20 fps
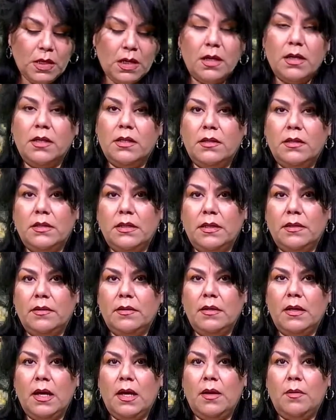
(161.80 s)
in the
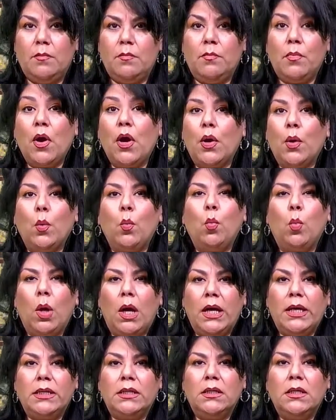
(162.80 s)
um, part
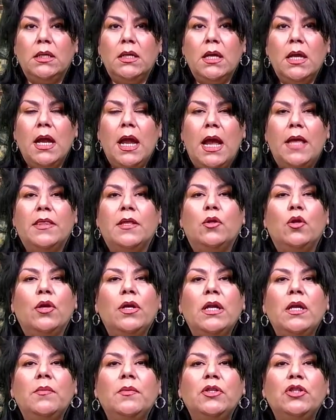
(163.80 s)
one, and the Lord
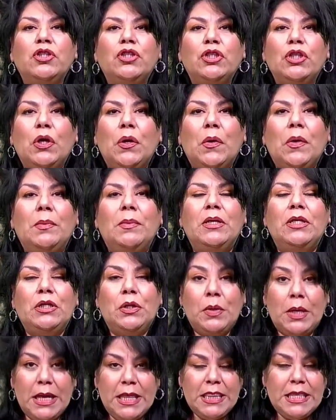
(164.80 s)
had been showing me, you know,
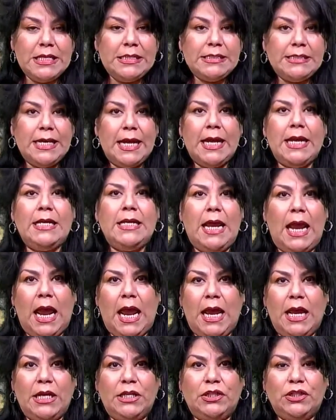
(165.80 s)
in this day and
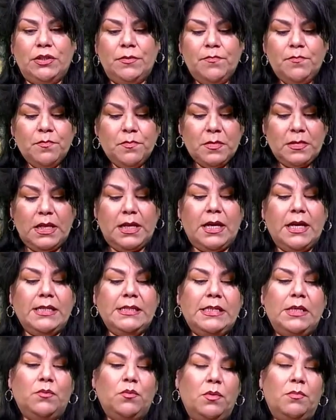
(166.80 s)
age, like I
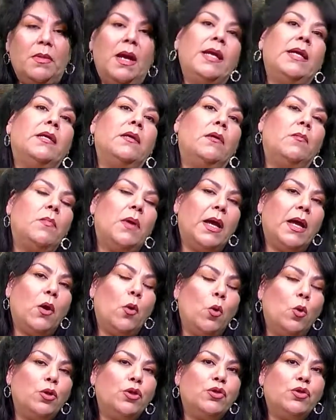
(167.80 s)
said, when my my
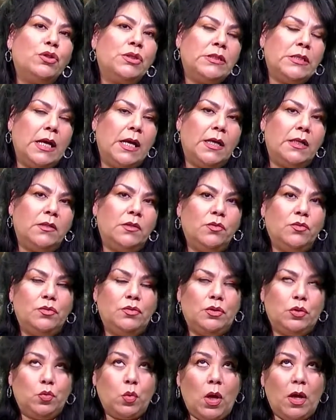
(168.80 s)
older son,
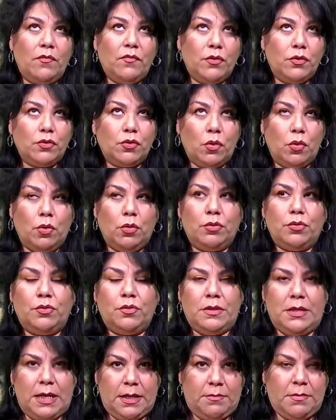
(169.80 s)
who's 12 years older
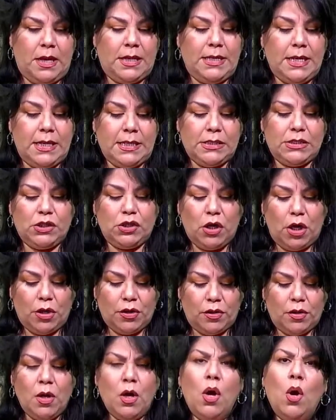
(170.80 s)
than my youngest
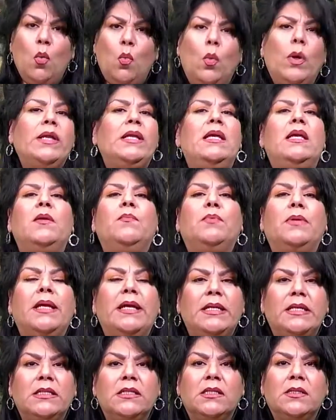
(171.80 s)
daughter, when he
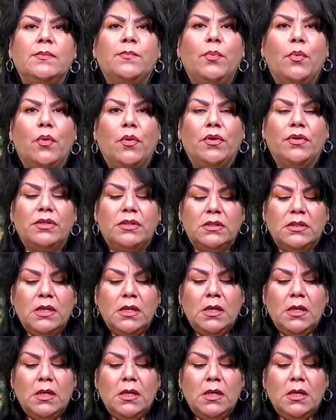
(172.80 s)
played in sports,